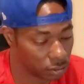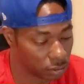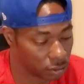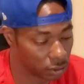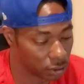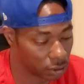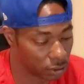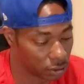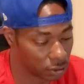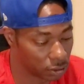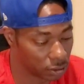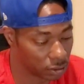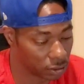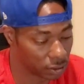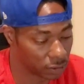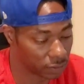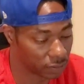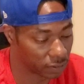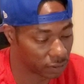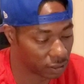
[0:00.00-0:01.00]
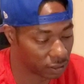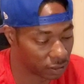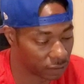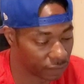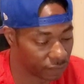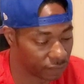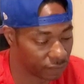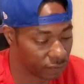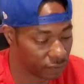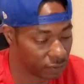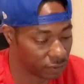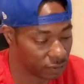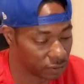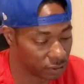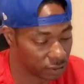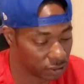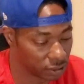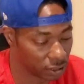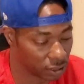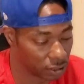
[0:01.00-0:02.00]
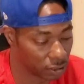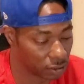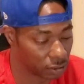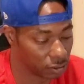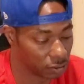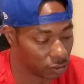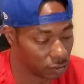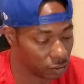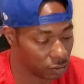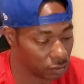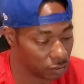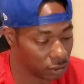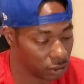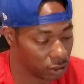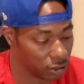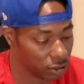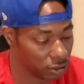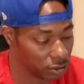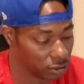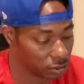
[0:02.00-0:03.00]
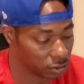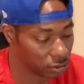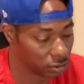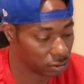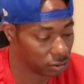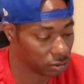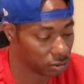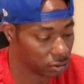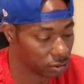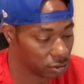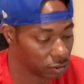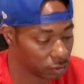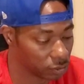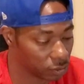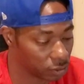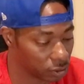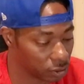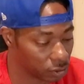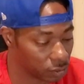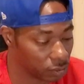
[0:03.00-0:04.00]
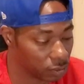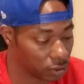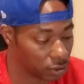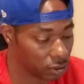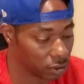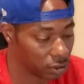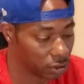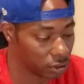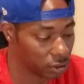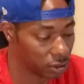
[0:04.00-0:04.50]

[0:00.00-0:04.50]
Take this, I kind of figured this is kind of a little easier to work with.